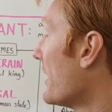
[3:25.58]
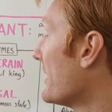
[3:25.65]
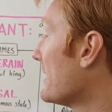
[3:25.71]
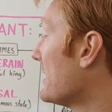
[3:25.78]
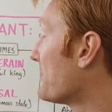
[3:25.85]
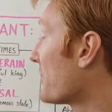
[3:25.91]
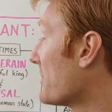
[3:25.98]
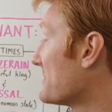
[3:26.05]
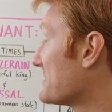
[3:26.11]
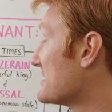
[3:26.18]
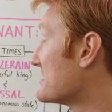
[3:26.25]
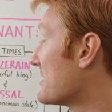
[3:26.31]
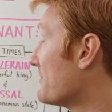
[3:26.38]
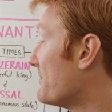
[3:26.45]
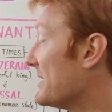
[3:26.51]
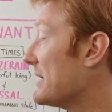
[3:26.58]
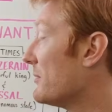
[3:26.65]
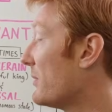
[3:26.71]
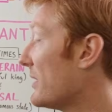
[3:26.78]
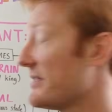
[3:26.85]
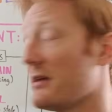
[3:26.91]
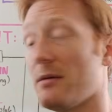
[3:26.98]
He promises to be
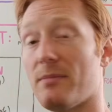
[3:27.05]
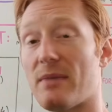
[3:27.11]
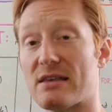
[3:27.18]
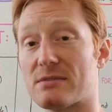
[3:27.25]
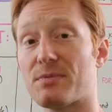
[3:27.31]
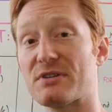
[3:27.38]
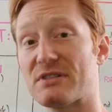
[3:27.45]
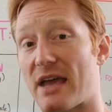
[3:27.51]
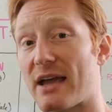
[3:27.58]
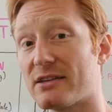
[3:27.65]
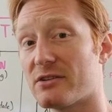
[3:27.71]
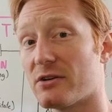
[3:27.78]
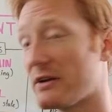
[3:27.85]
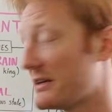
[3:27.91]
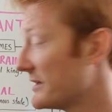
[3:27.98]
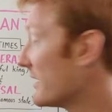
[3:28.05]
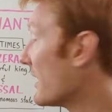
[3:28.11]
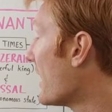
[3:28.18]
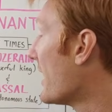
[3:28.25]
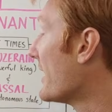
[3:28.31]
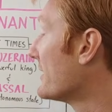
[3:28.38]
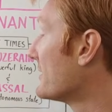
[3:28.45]
with him as a protector and
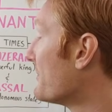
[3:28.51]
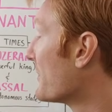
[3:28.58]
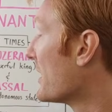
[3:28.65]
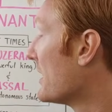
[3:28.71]
guide.